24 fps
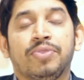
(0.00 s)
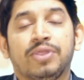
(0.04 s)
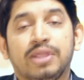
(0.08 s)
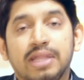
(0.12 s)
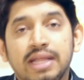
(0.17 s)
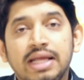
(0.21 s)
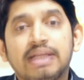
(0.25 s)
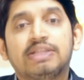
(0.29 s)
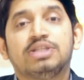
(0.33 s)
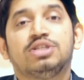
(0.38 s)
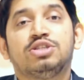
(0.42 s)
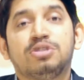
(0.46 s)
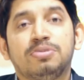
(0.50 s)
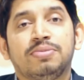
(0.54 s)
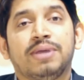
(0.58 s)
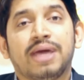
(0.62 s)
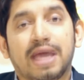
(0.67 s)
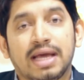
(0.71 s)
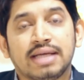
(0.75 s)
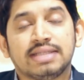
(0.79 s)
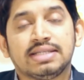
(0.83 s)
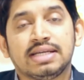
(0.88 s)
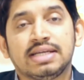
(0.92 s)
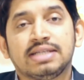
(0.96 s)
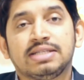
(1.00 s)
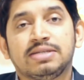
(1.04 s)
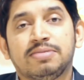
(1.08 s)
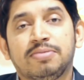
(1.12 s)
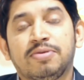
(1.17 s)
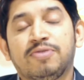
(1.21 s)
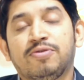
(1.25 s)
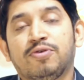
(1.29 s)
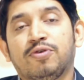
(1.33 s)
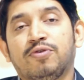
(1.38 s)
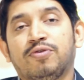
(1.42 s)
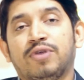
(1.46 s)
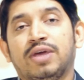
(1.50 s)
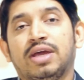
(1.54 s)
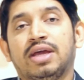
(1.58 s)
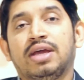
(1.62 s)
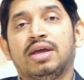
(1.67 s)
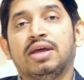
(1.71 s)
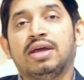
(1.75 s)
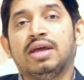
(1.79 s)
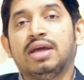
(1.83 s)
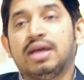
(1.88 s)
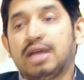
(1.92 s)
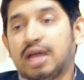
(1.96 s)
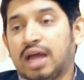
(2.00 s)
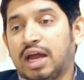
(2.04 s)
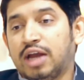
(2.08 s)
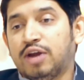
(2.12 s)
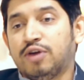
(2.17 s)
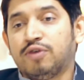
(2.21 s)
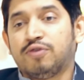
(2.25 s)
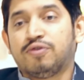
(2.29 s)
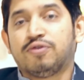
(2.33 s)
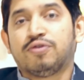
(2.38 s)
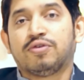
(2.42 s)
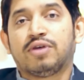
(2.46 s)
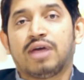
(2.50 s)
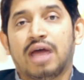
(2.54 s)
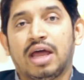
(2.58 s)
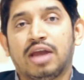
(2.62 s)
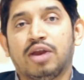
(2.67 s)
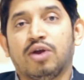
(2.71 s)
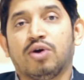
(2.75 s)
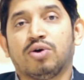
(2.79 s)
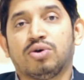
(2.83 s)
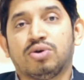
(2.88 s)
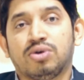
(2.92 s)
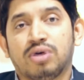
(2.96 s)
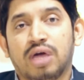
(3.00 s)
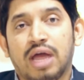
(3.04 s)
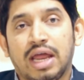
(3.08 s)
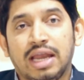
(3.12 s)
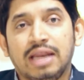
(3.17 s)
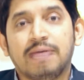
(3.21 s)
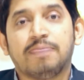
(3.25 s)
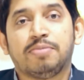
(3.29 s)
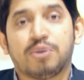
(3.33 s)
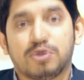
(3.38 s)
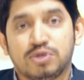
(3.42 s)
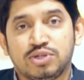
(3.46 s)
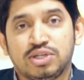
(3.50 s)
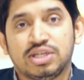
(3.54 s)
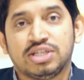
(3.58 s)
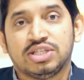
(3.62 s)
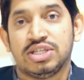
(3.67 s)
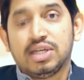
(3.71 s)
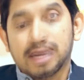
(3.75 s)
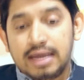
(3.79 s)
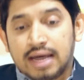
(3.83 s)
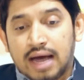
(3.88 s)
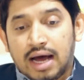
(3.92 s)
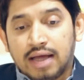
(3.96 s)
needs to be assessed before we kind of carry out any procedure.